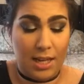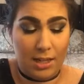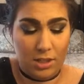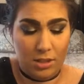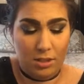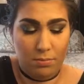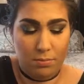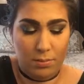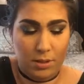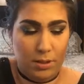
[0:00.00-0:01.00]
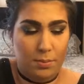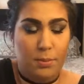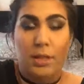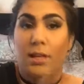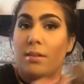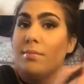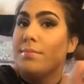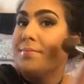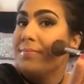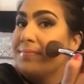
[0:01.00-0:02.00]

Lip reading: That's actually really pretty.